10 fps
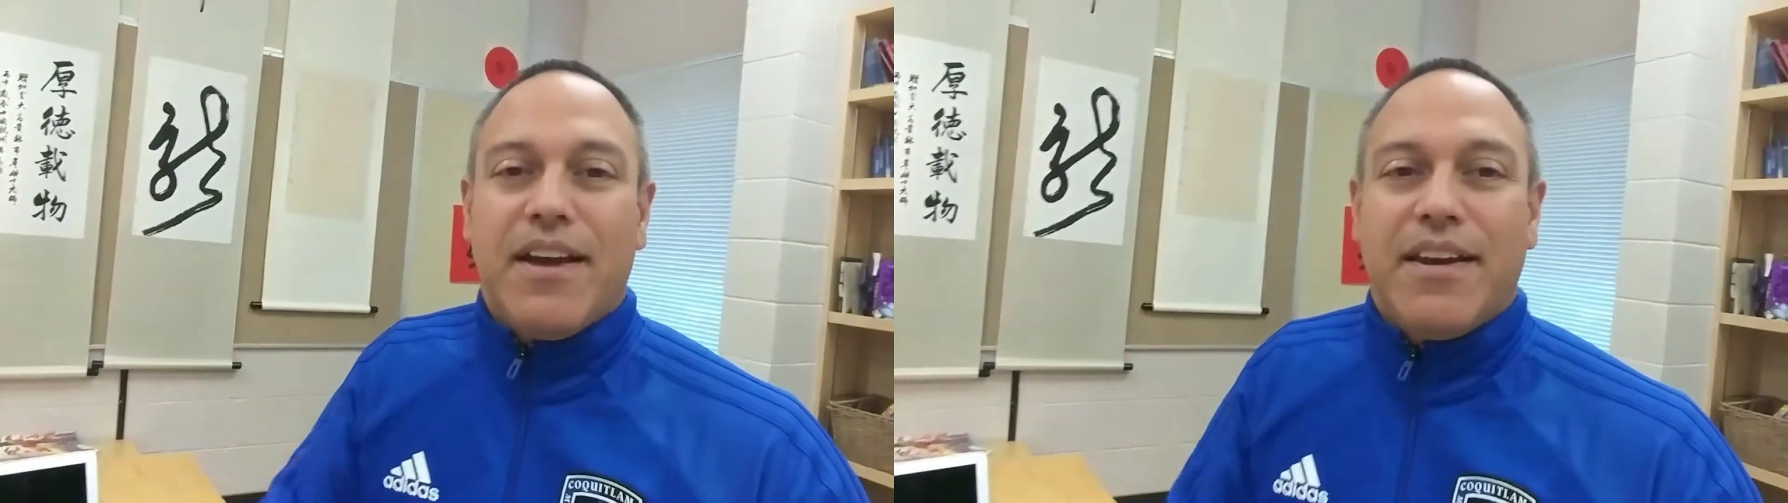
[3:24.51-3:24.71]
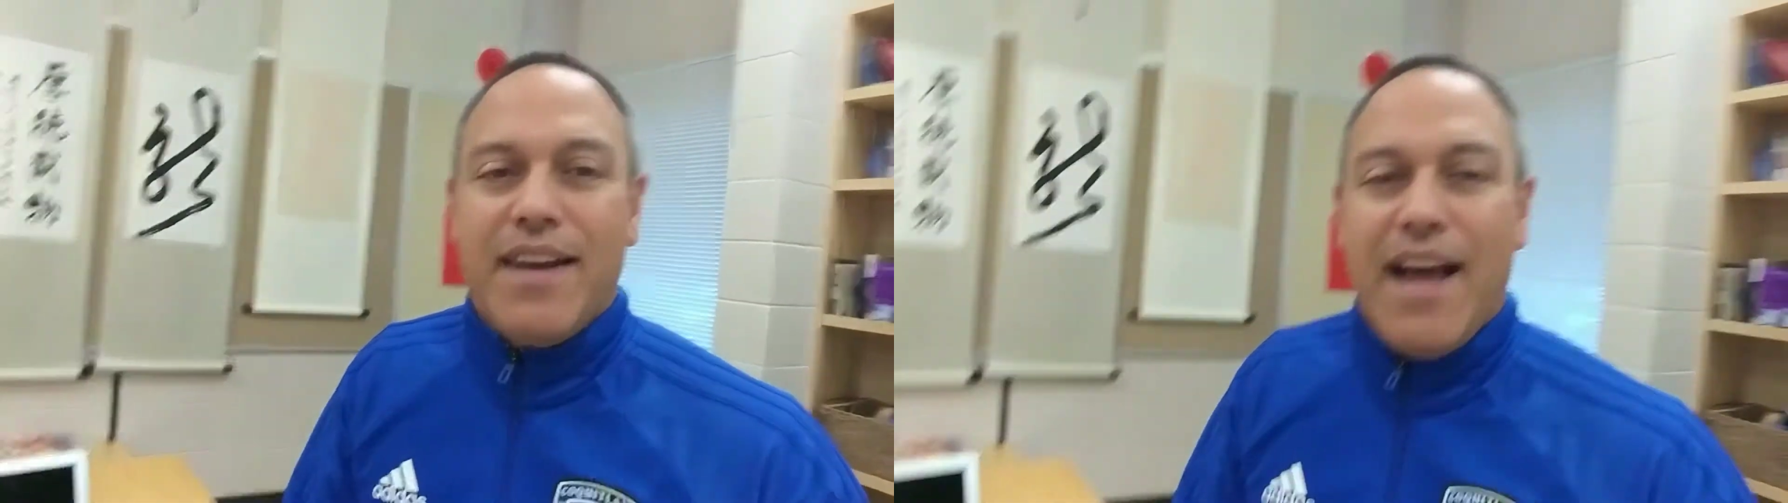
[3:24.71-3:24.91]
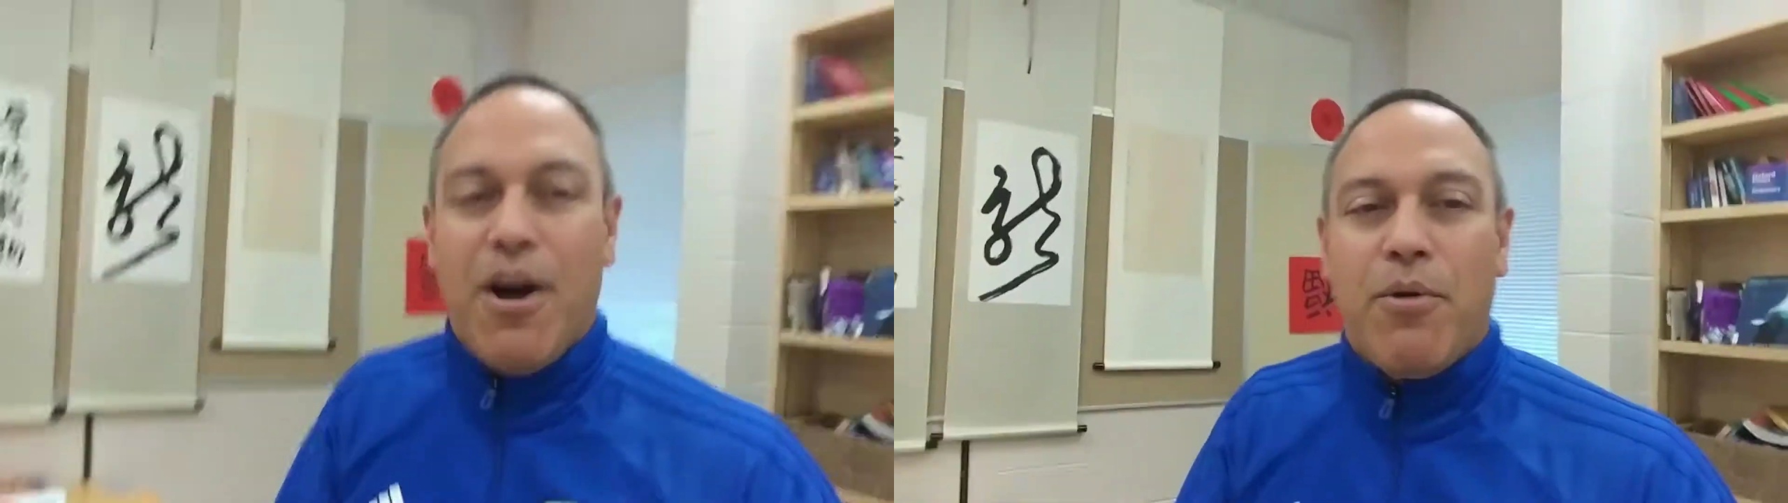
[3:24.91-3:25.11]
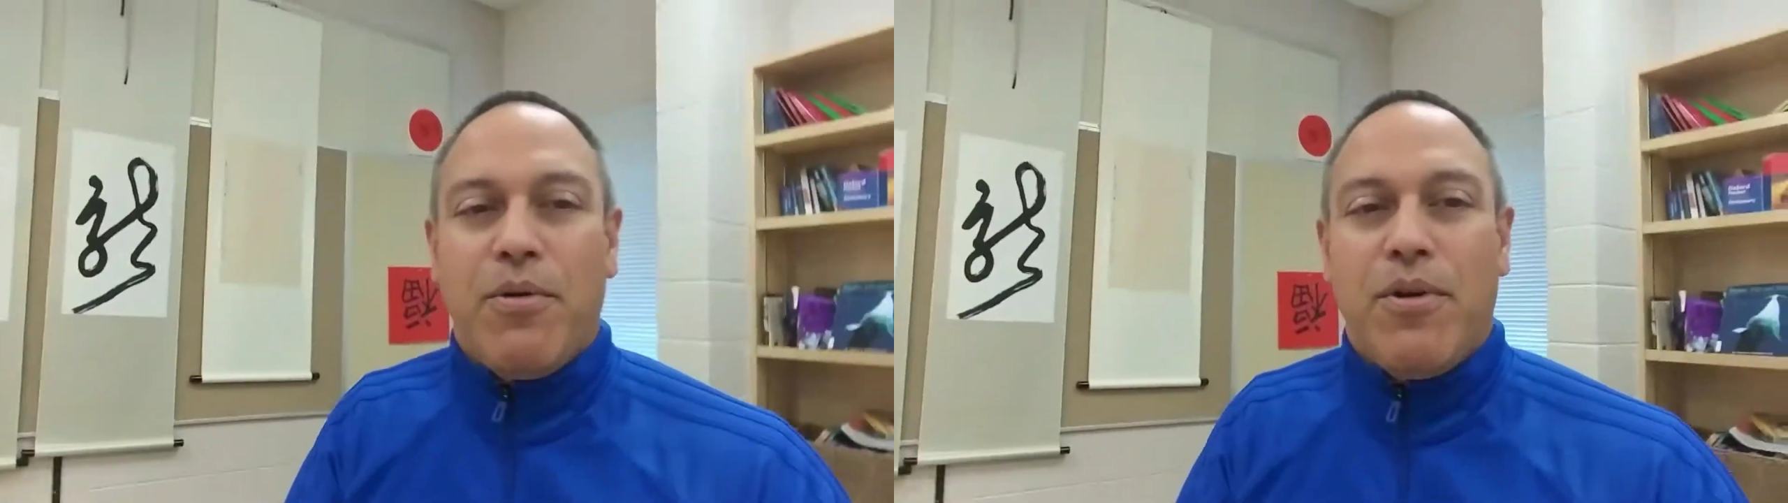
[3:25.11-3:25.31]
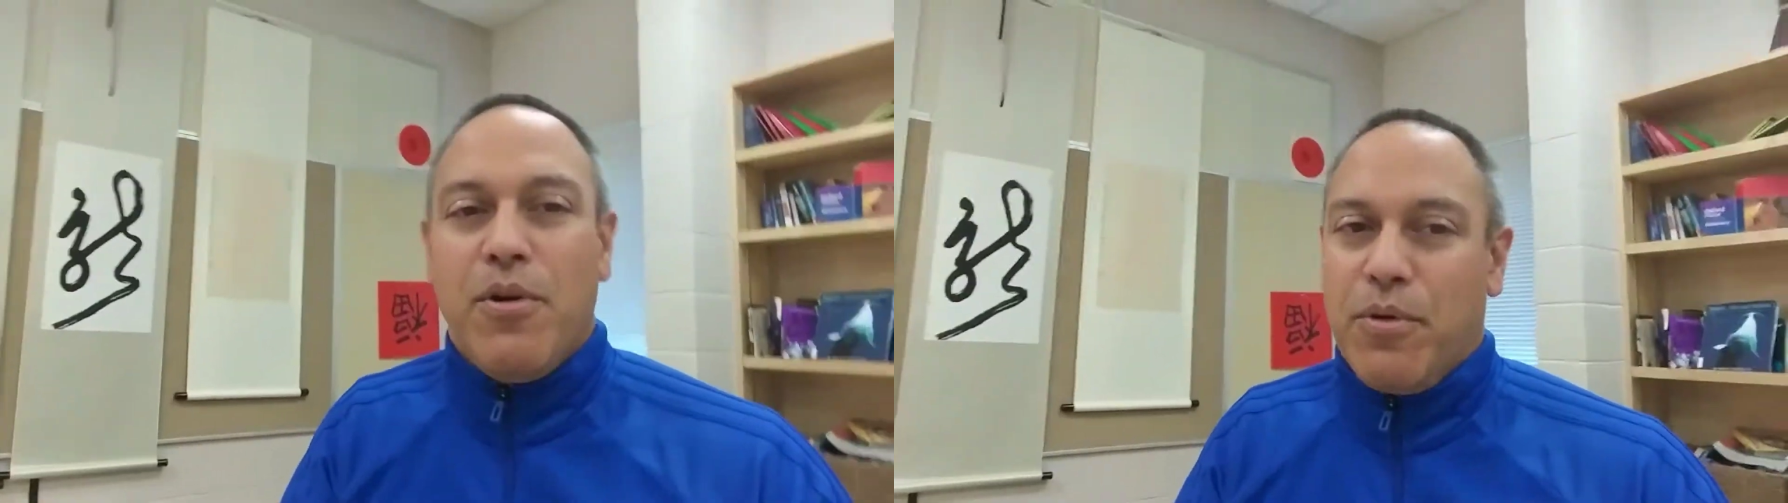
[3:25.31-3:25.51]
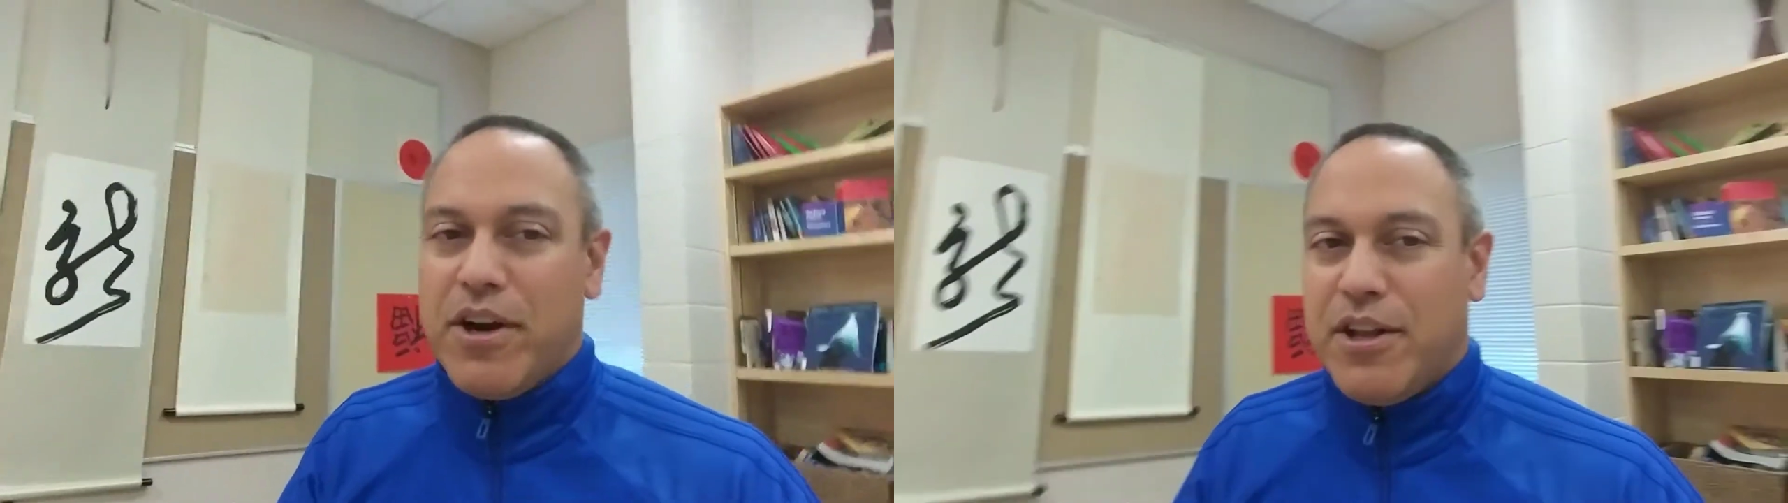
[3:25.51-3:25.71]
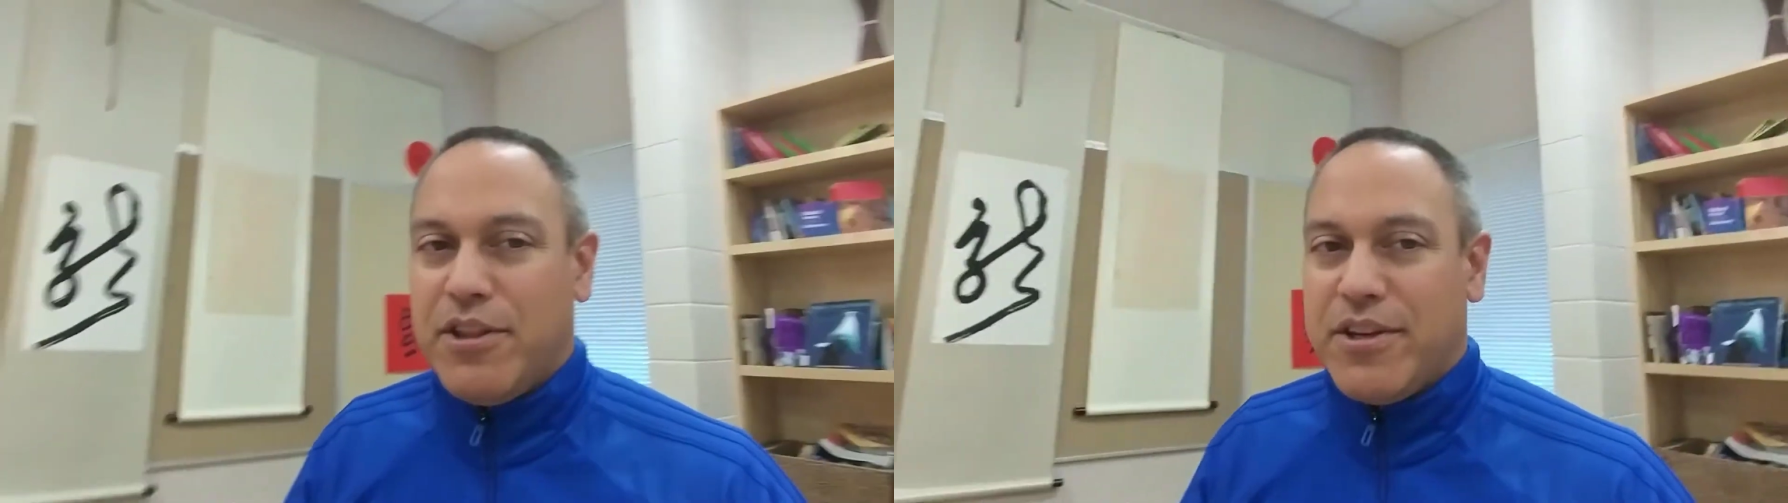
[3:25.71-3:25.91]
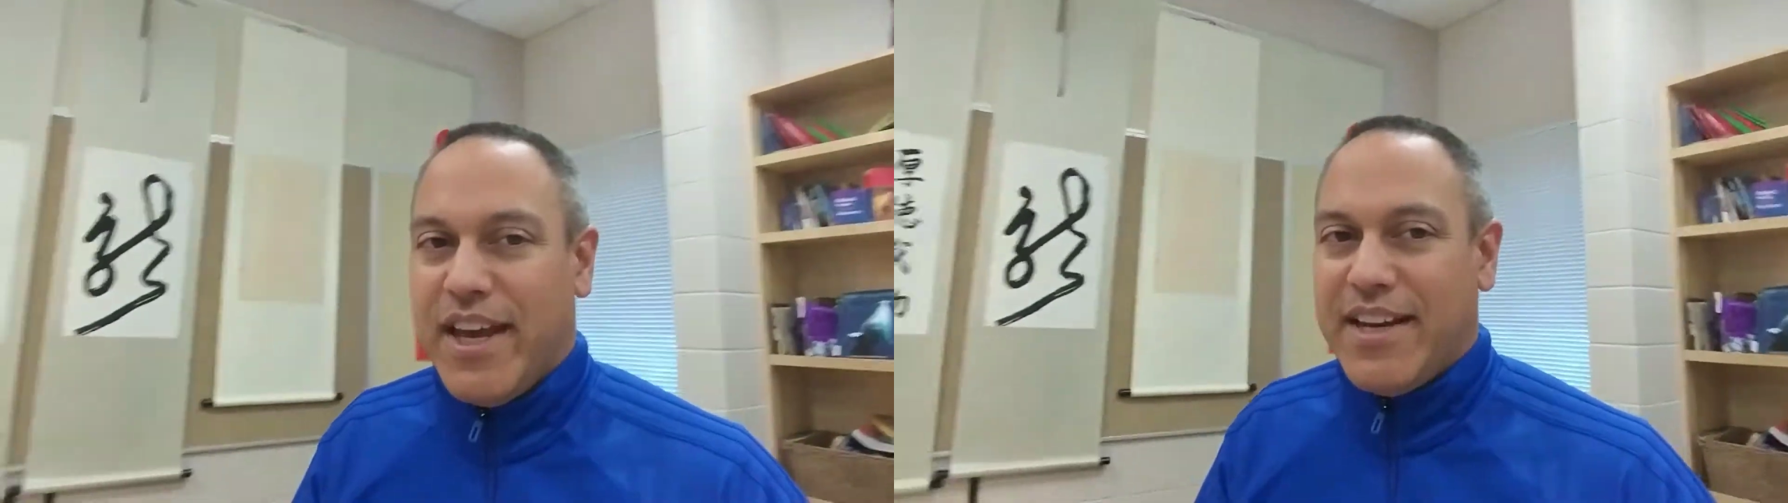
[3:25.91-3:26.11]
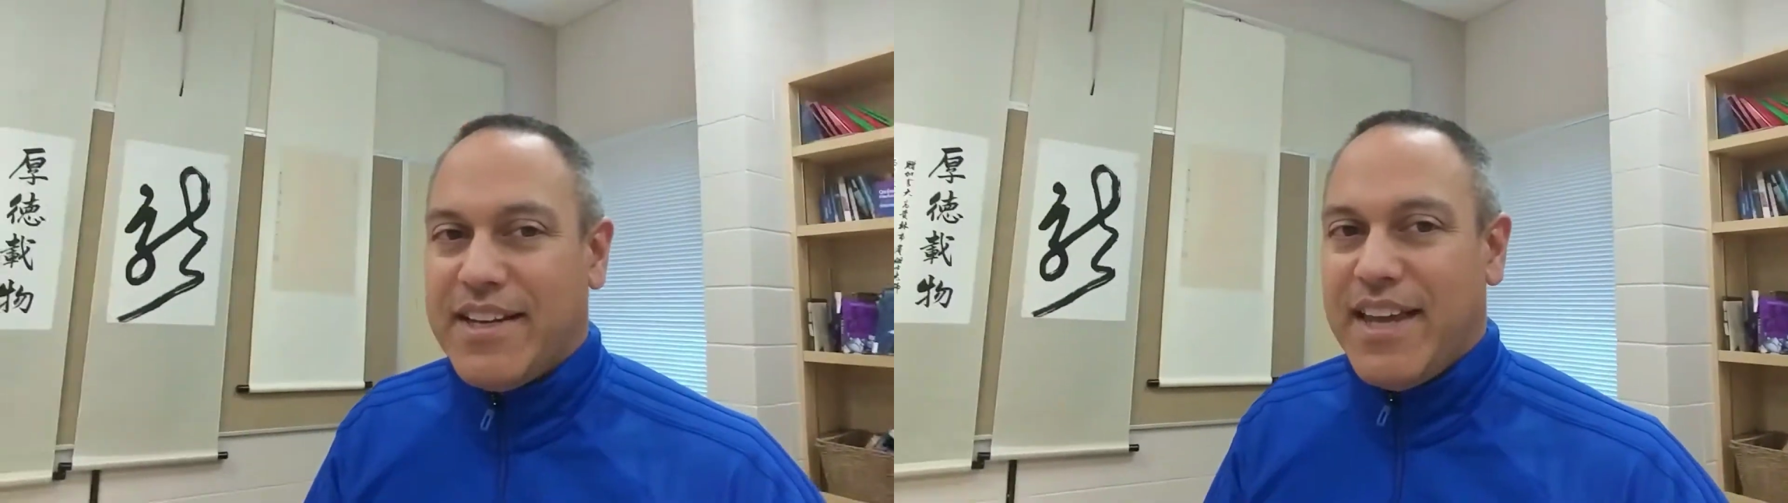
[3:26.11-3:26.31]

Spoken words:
Now we're going to look at,